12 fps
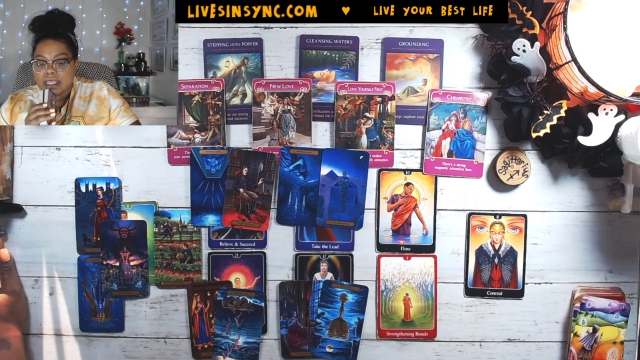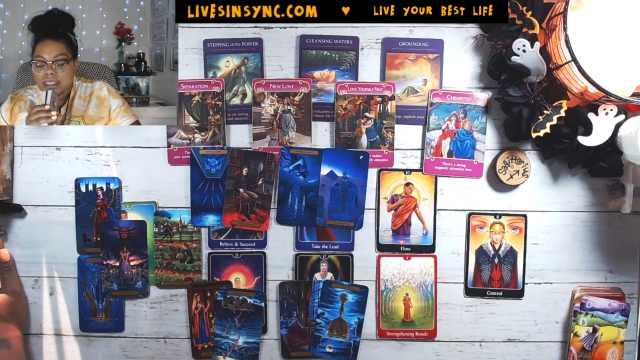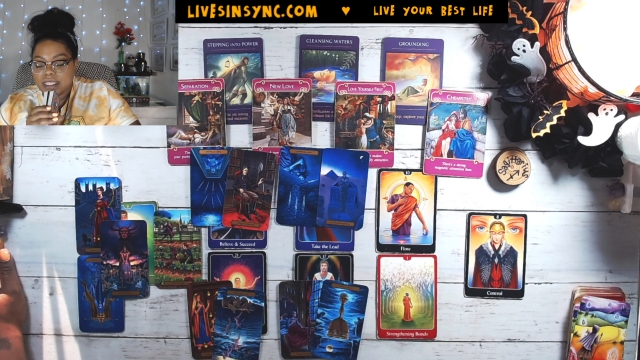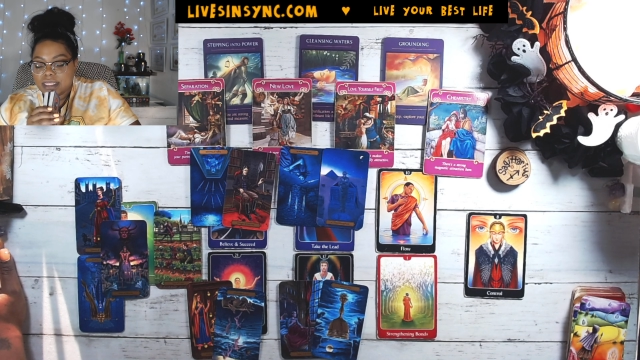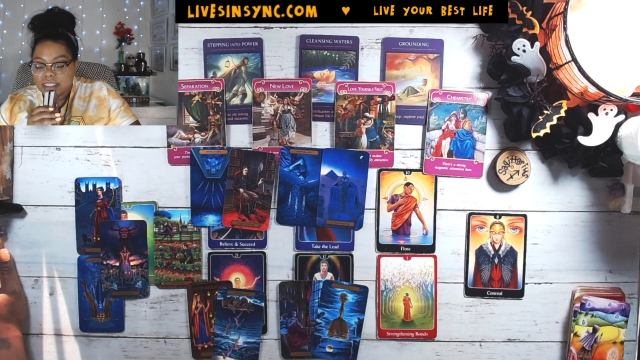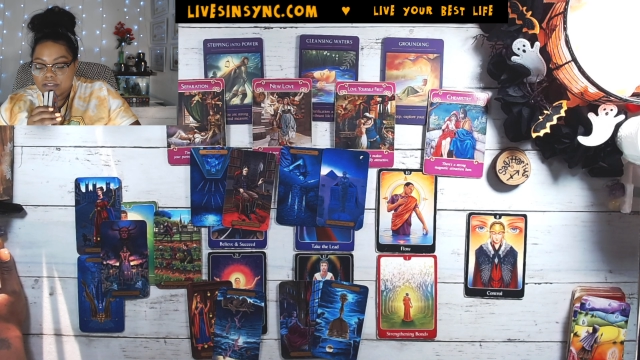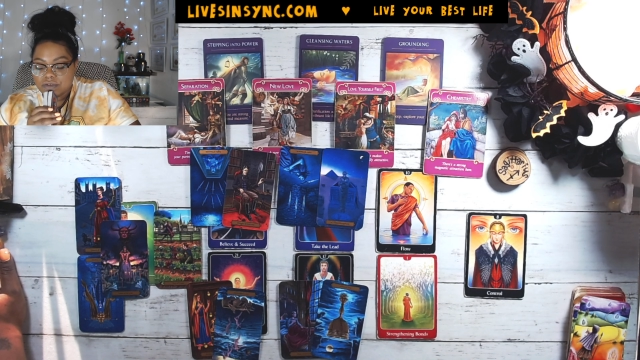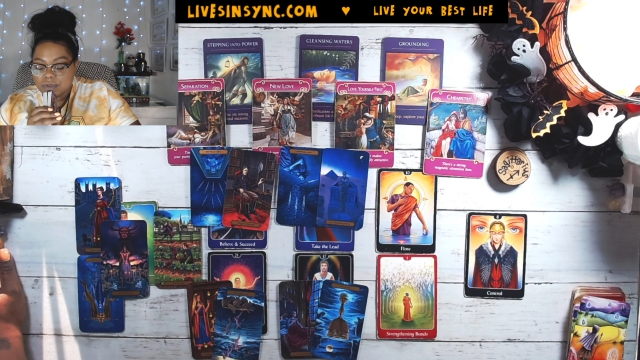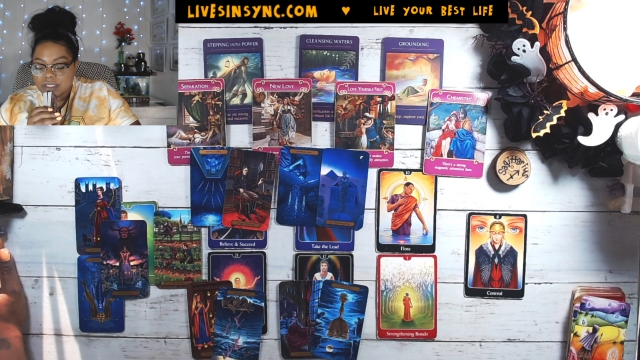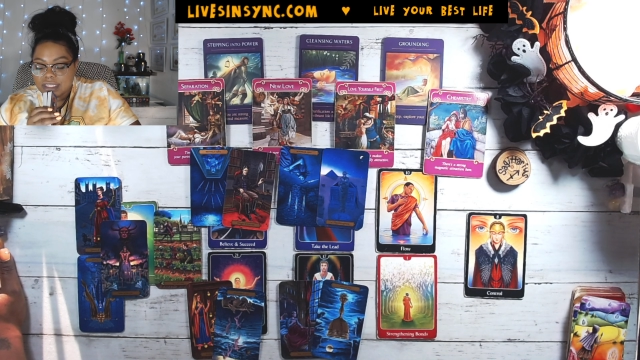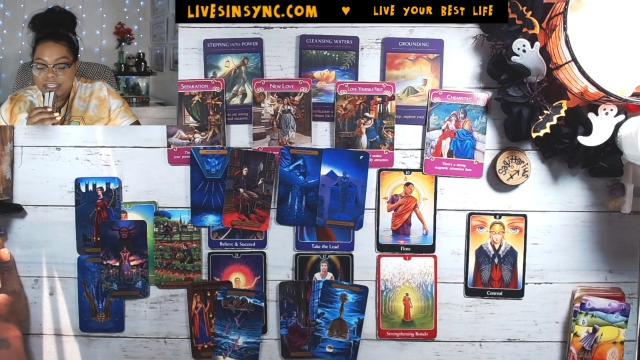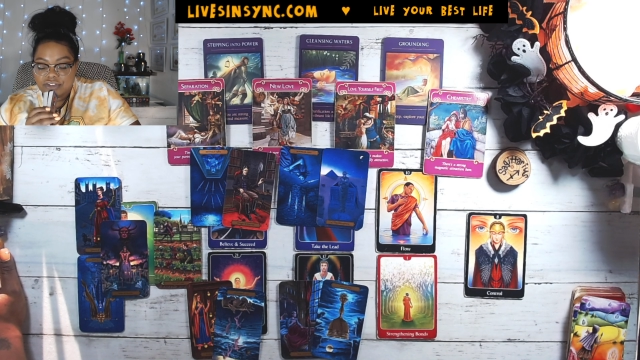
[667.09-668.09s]
that this
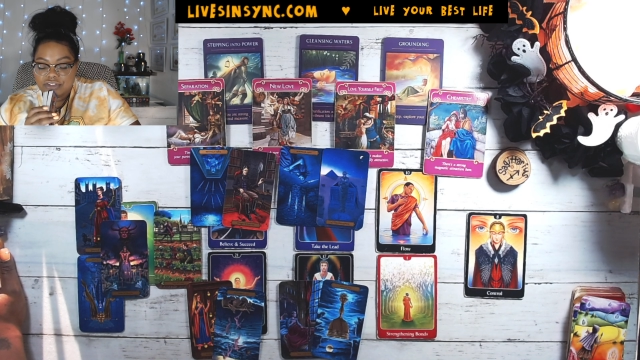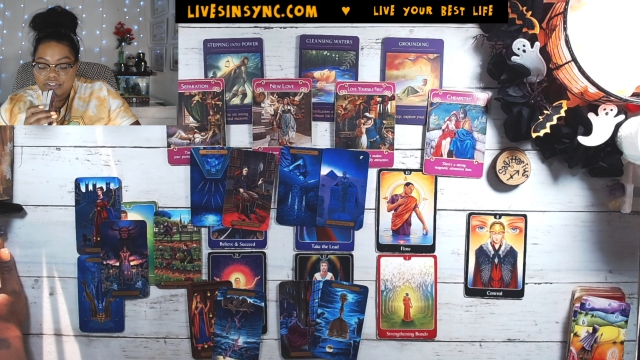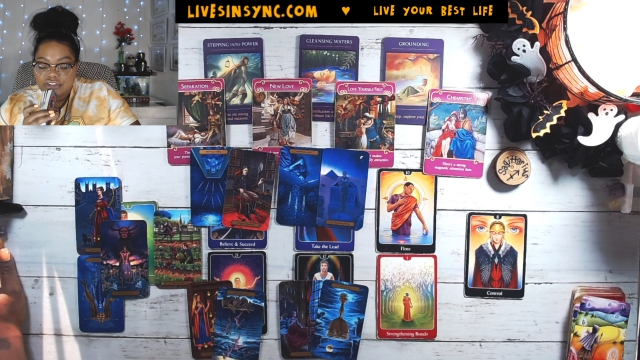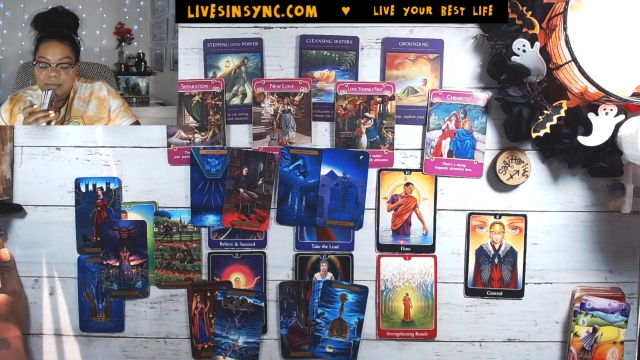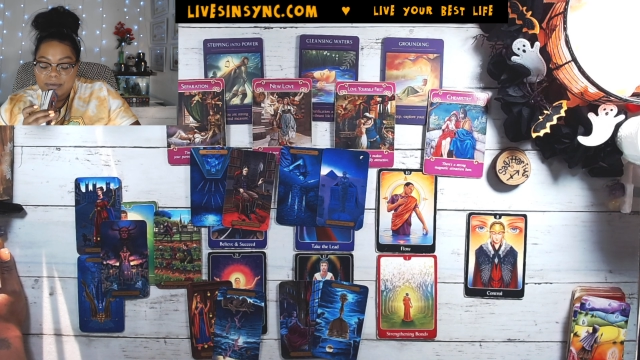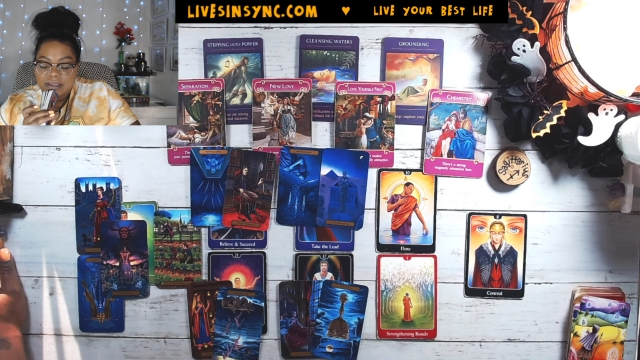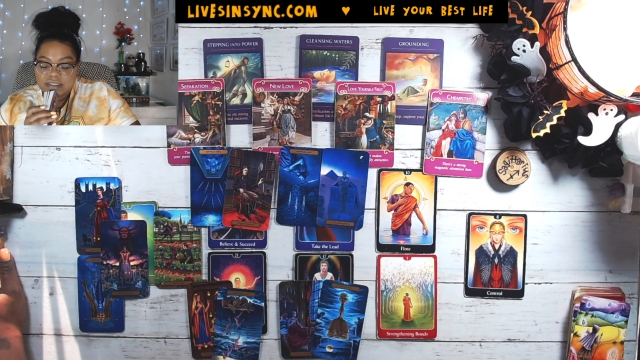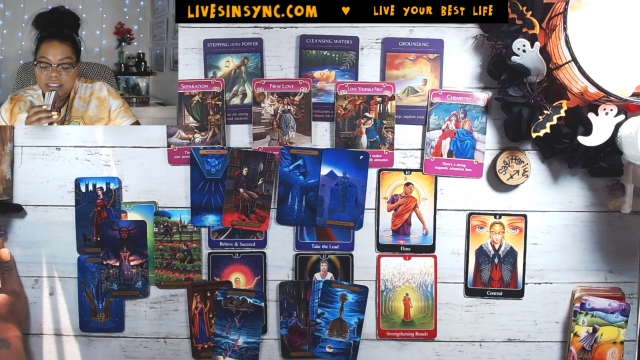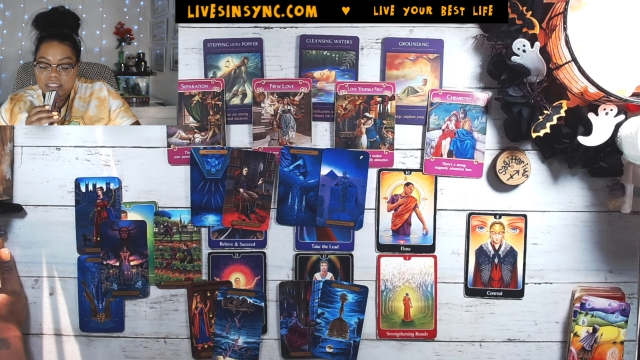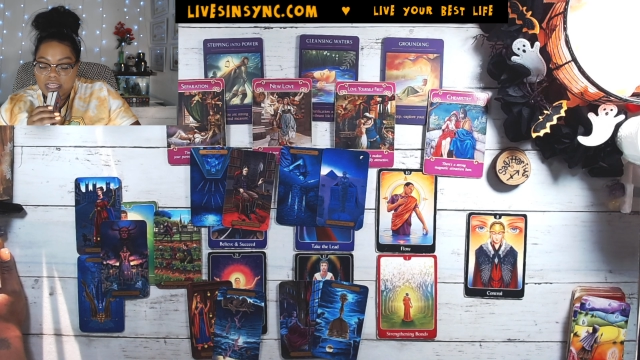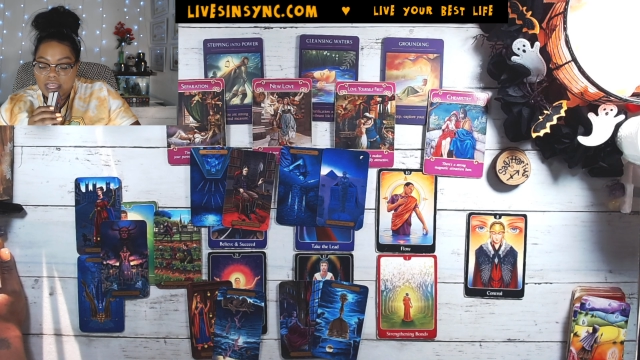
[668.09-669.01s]
relationship isn't the